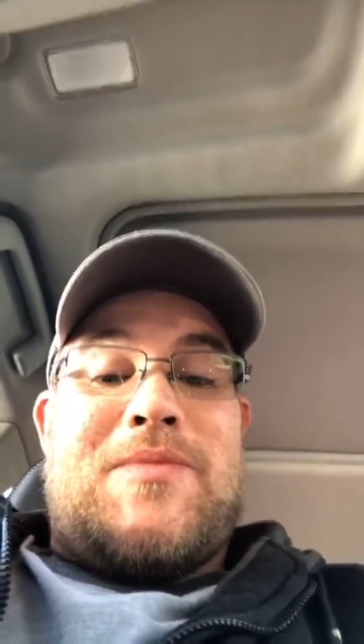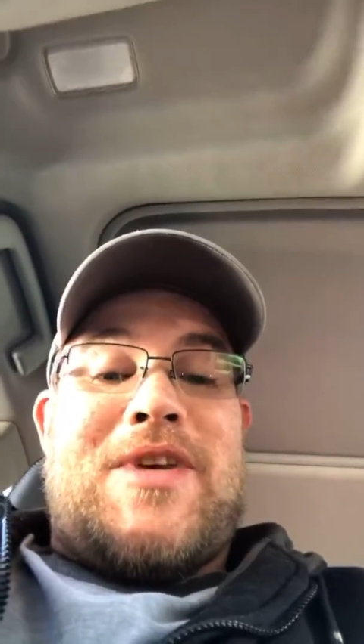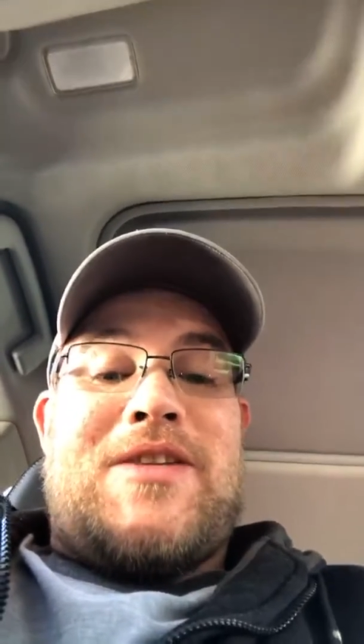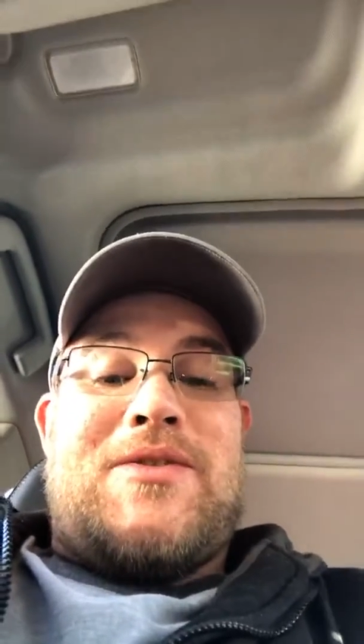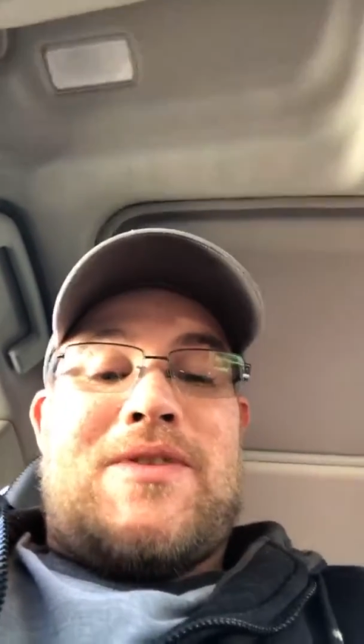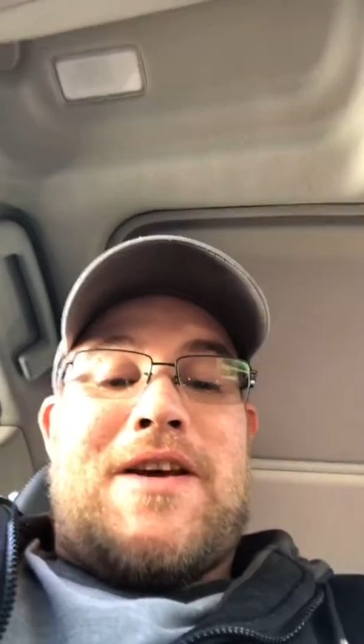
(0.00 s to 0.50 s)

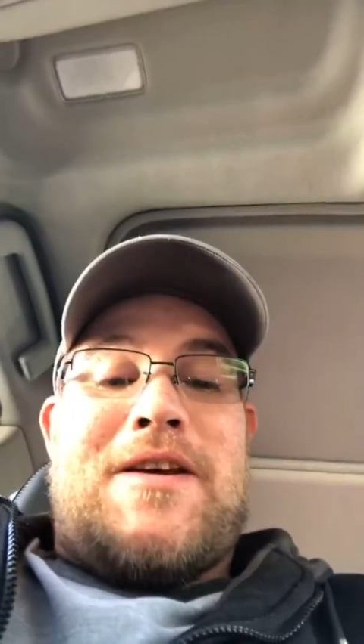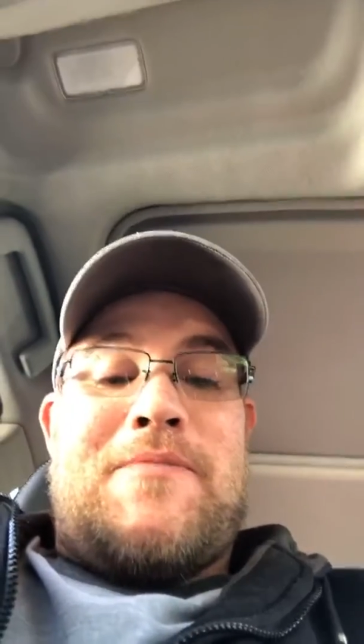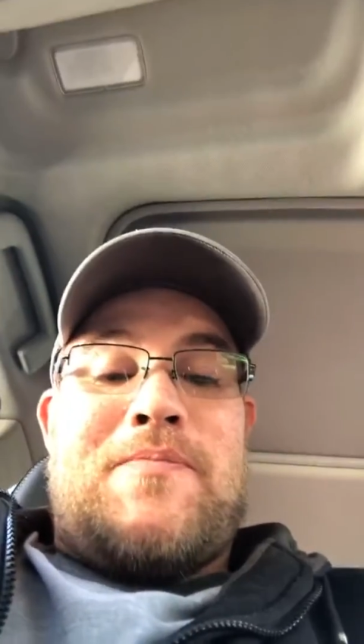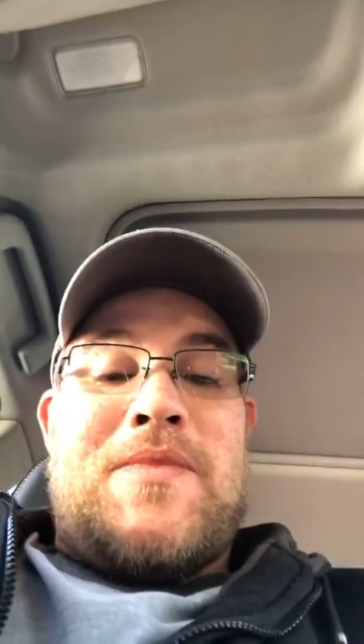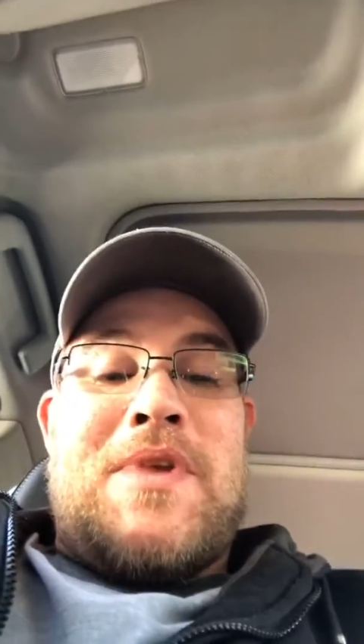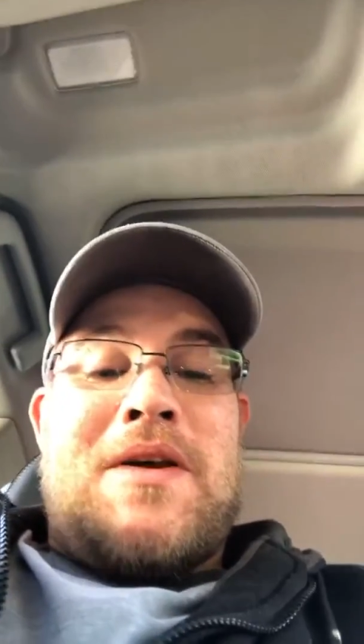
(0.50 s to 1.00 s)
me today.
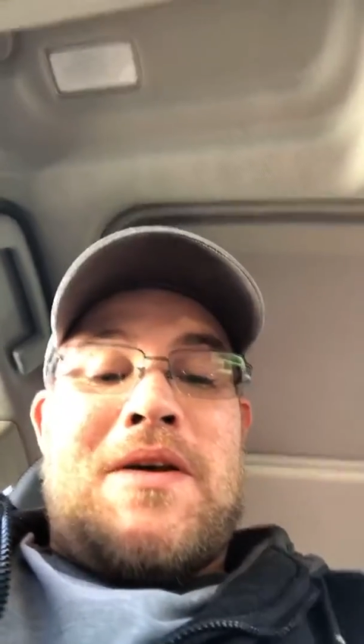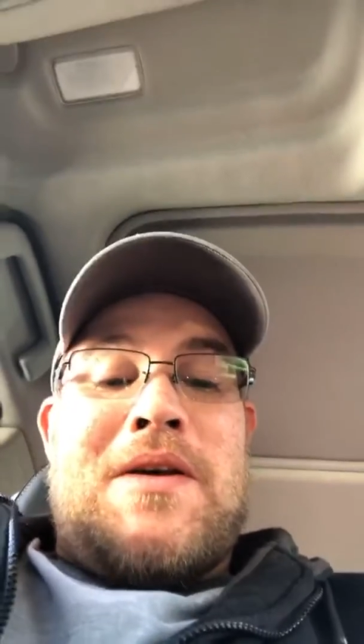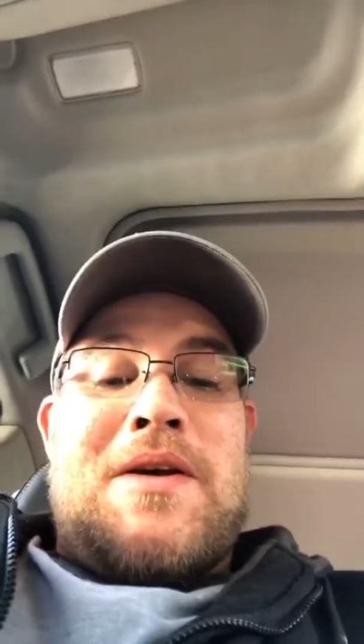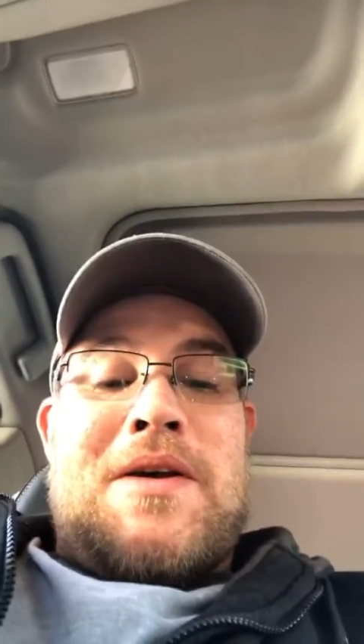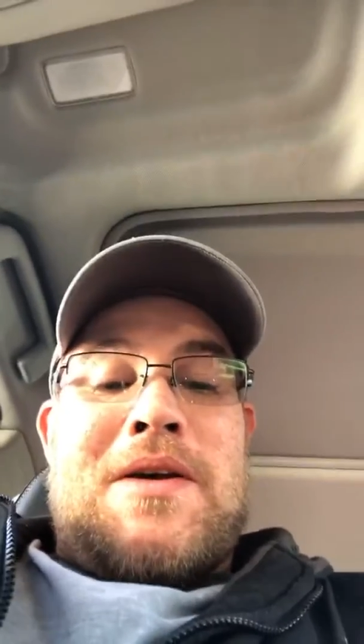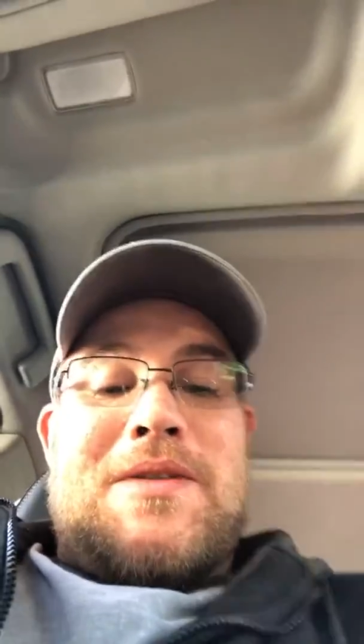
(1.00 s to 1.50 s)

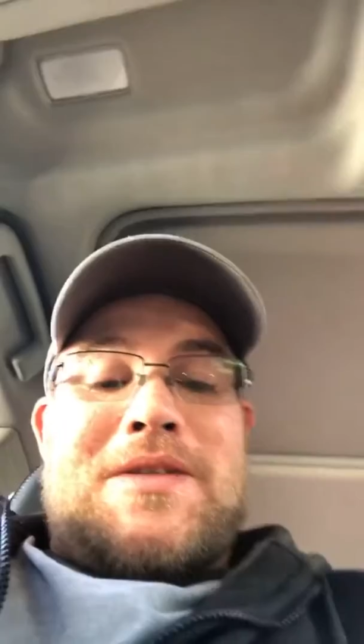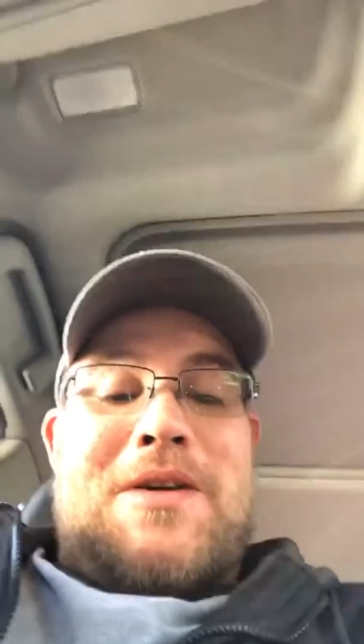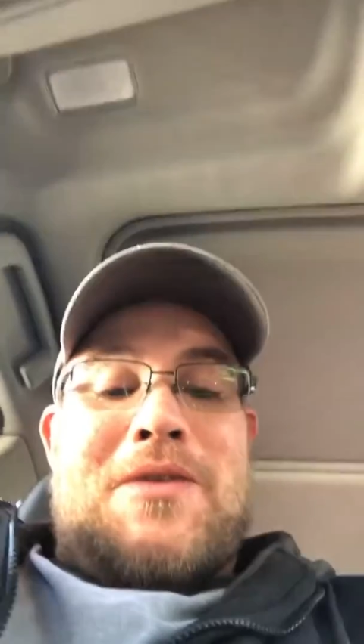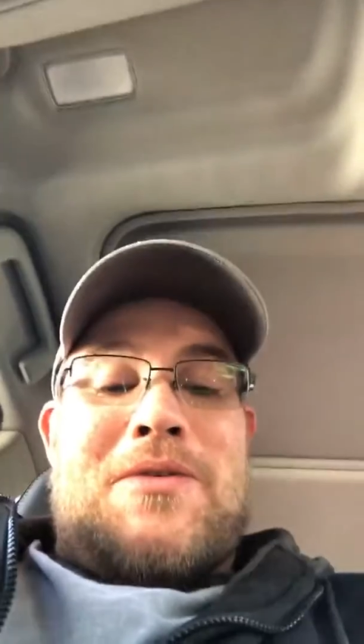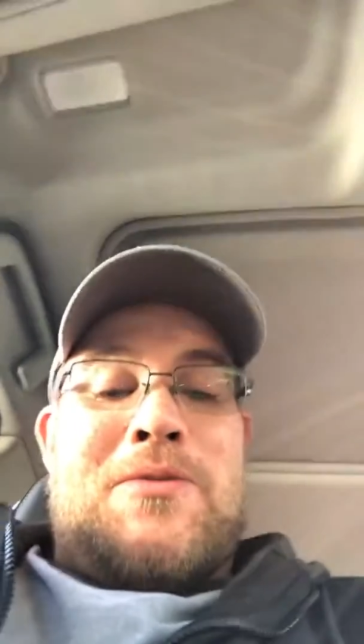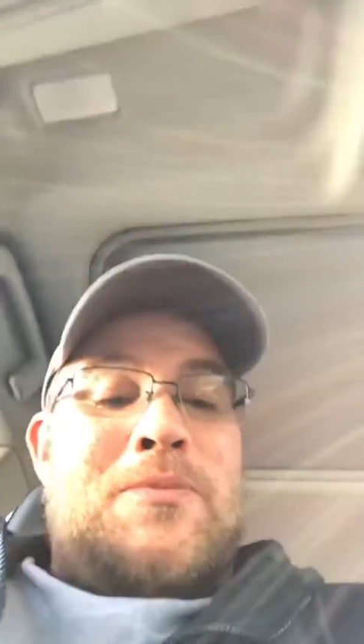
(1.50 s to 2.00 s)

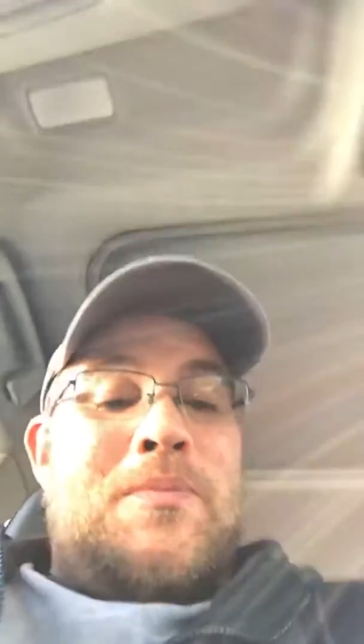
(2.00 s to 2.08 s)
So